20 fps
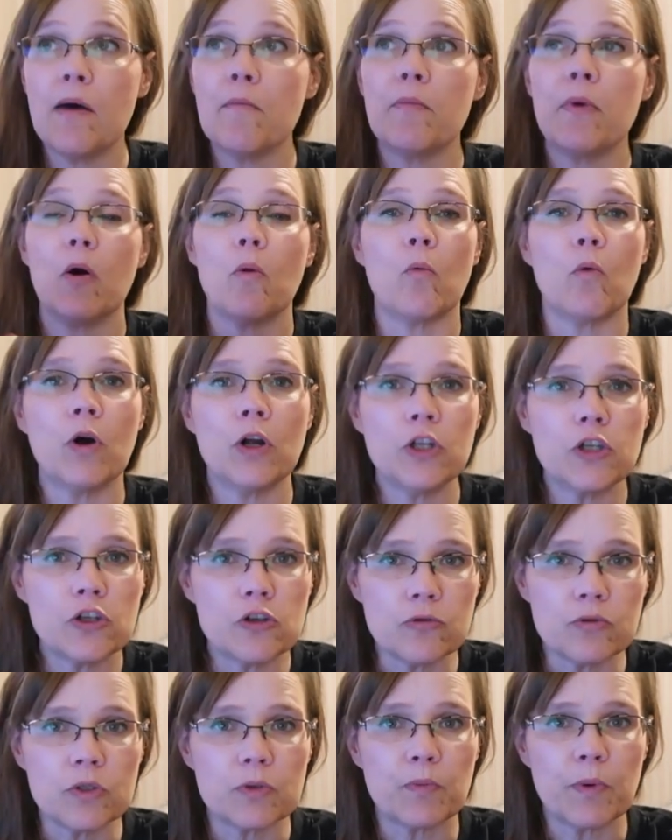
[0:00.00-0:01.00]
But once
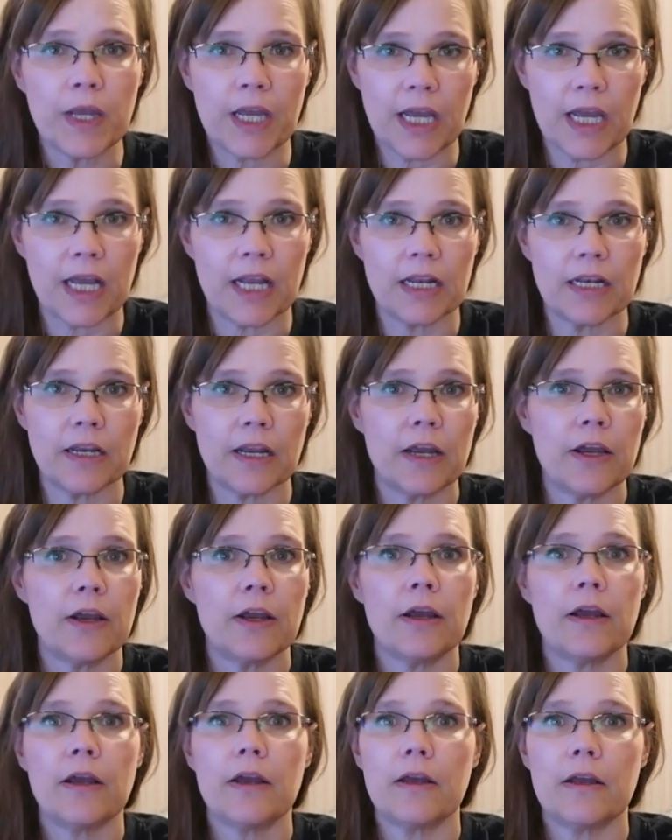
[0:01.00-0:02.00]
you spend
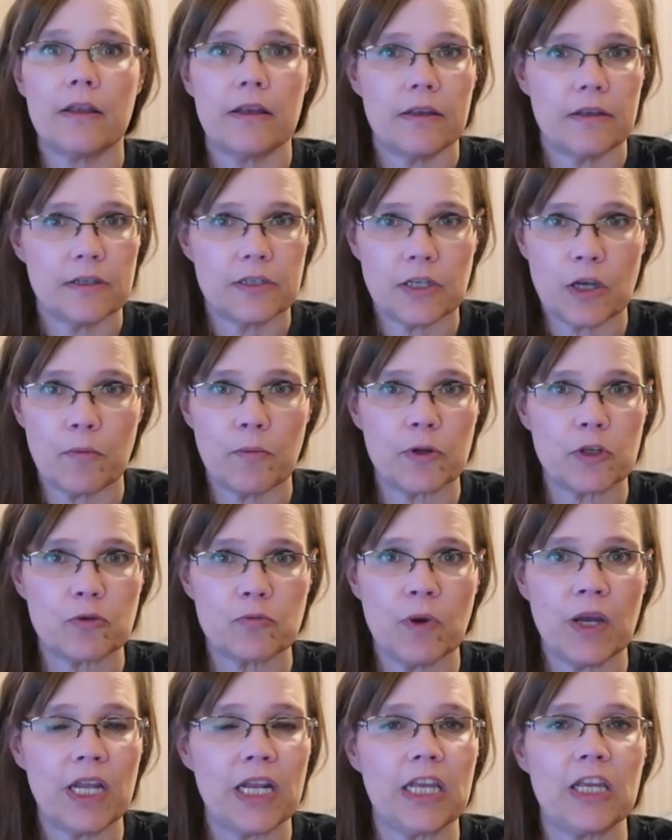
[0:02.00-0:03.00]
so much
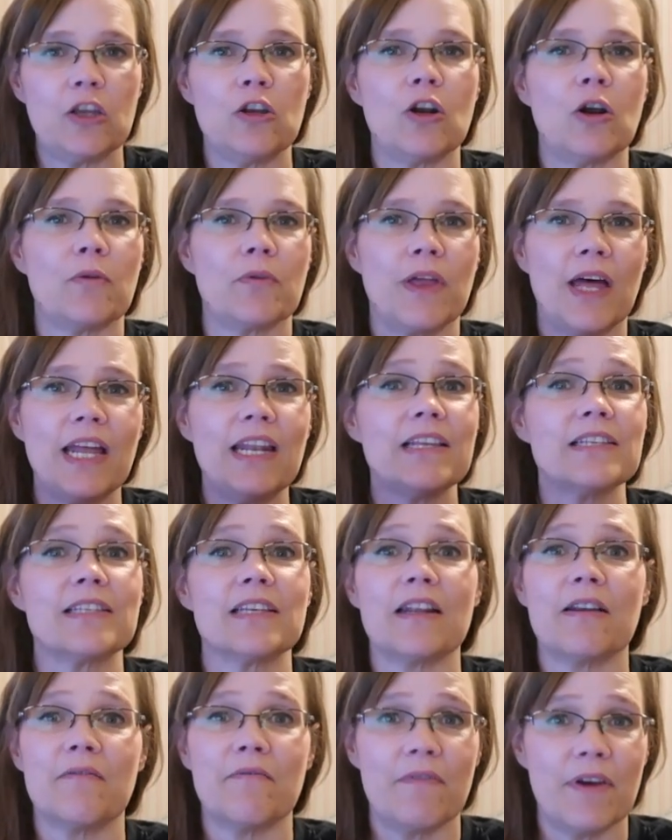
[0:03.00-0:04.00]
money, you know, that is
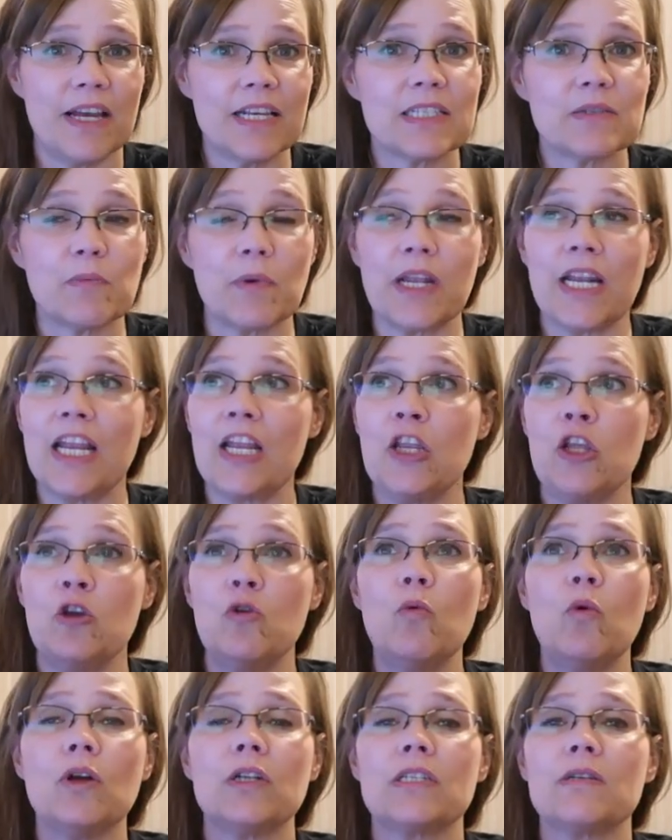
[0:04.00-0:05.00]
an investment and
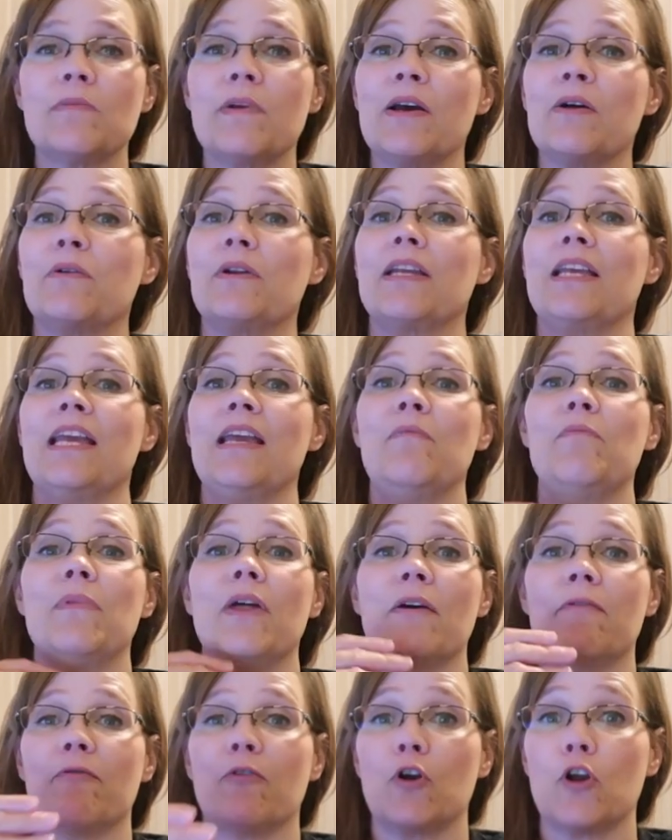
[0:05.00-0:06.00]
you want to be able to keep
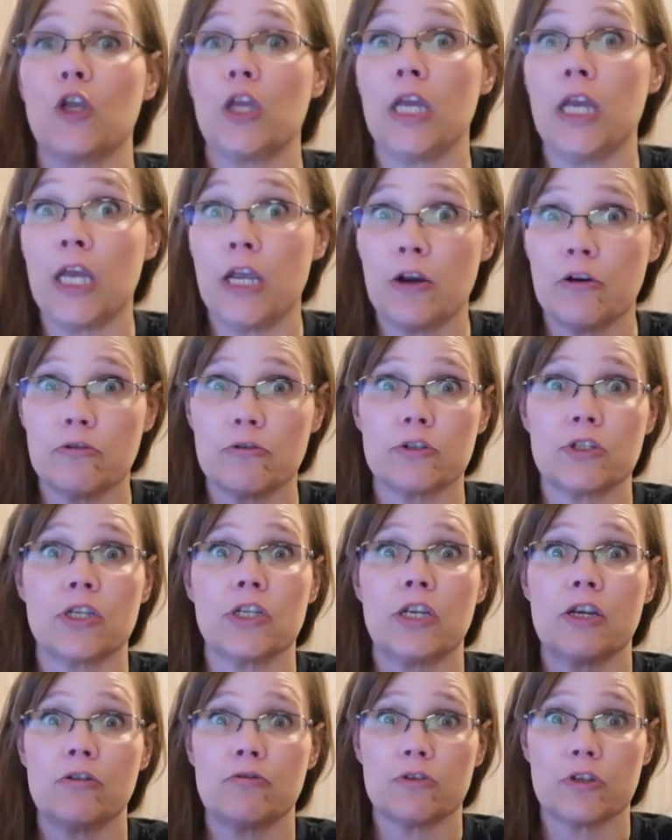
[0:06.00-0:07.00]
that for years
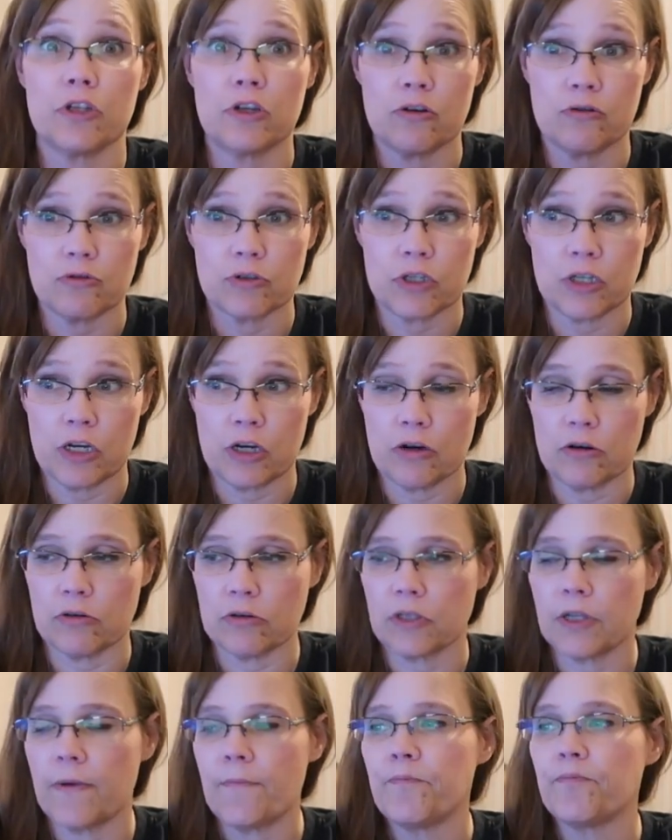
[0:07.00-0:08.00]
and years and years and
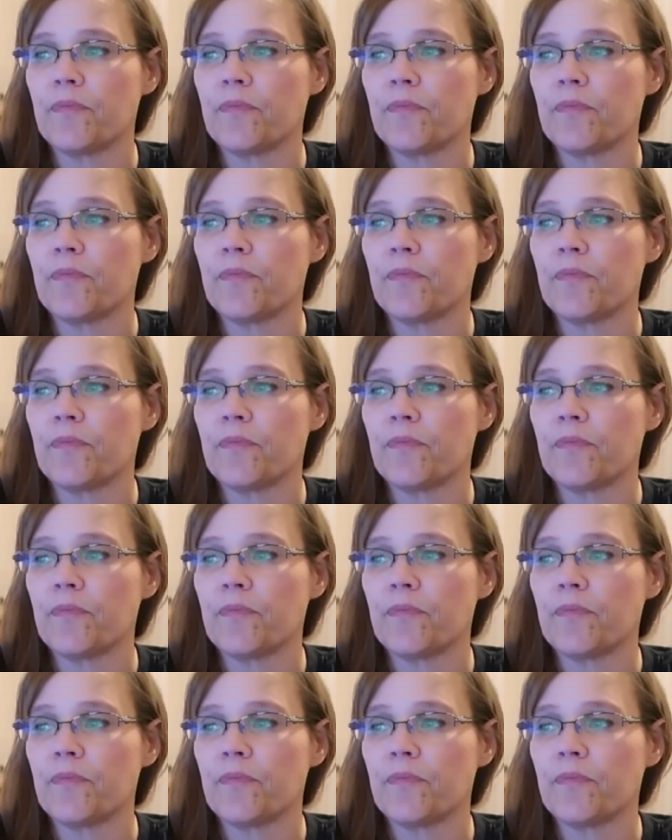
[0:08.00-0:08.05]
years.